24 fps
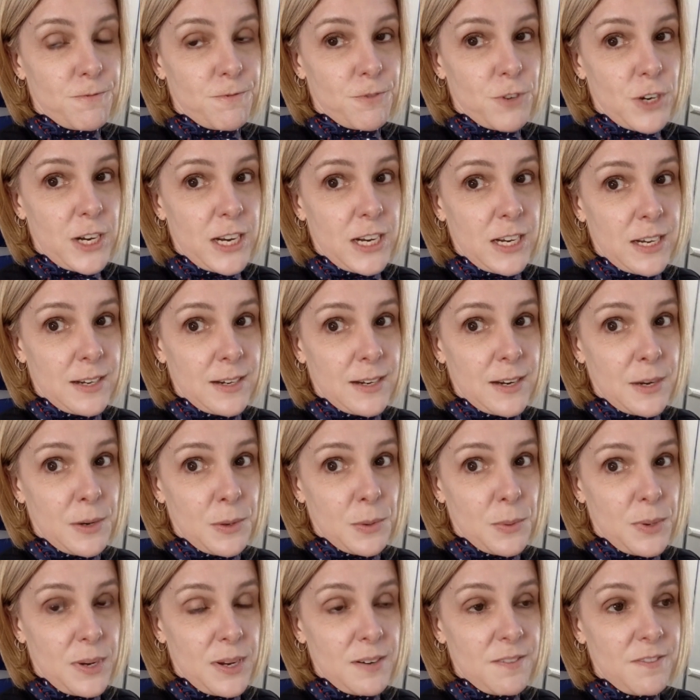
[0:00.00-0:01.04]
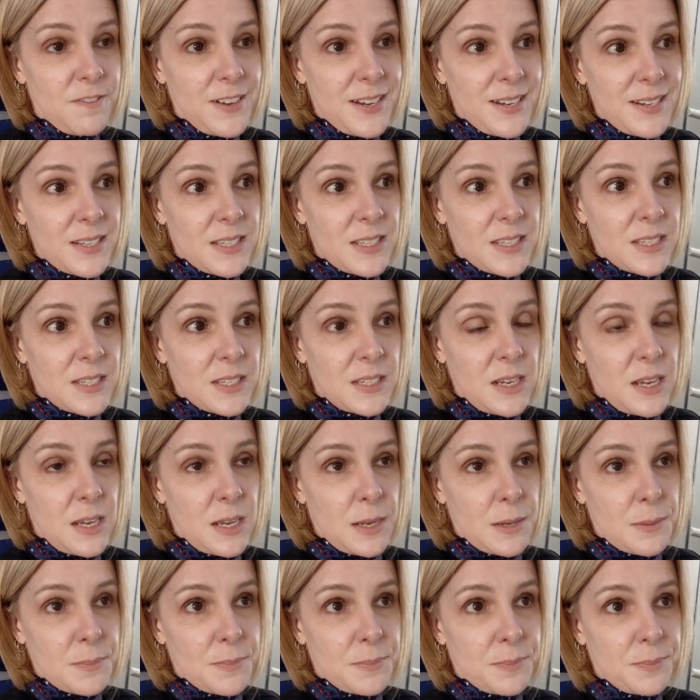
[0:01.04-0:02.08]
freaking annoyed face
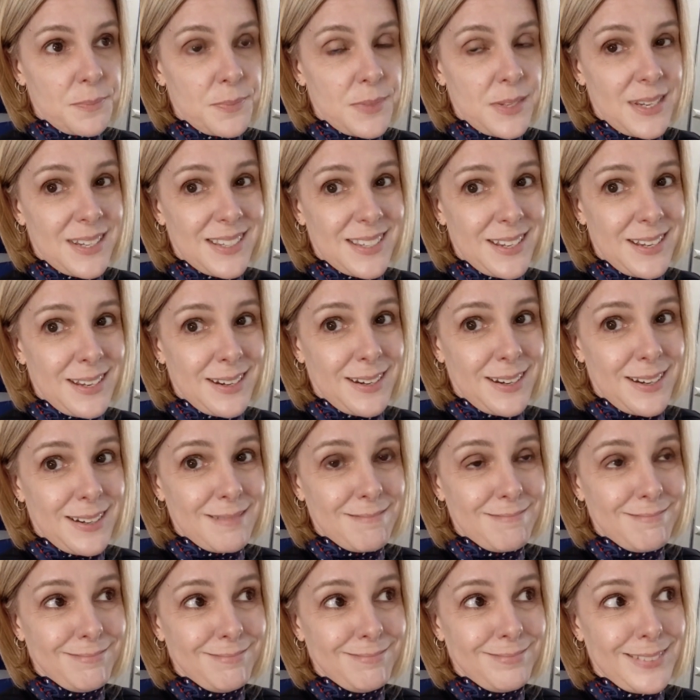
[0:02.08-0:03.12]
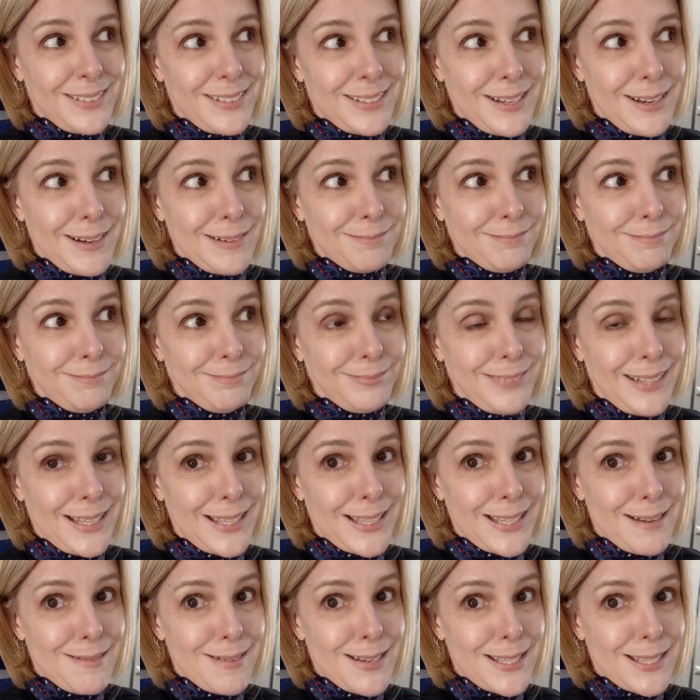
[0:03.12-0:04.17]
is hidden. So
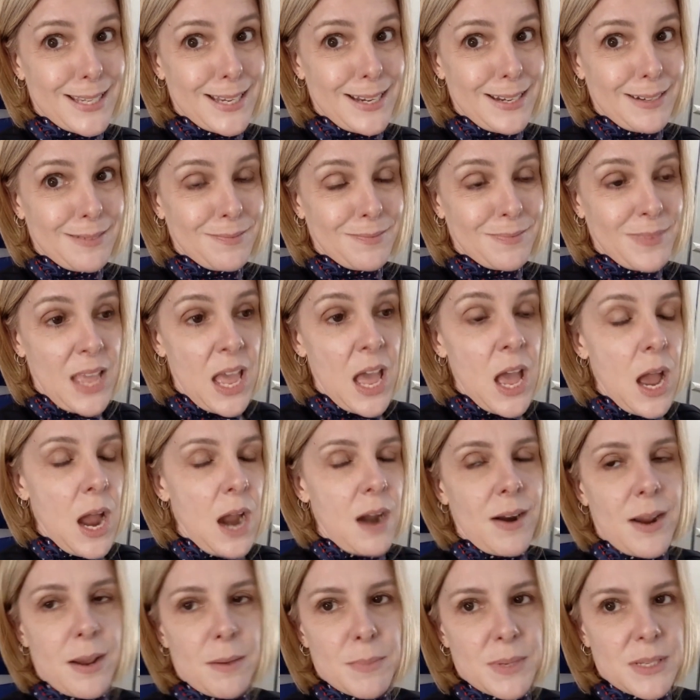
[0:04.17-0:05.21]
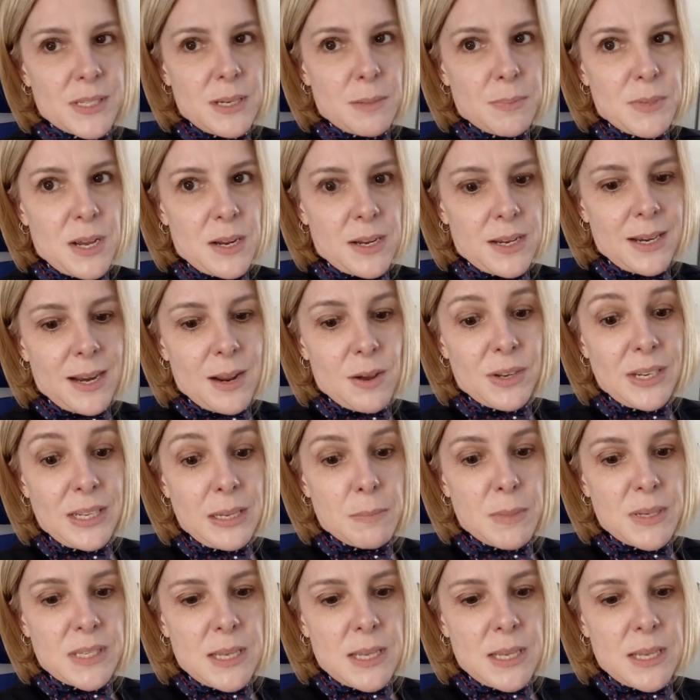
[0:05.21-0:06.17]
that's always good. Alright, I'm going to stop talking now and eat my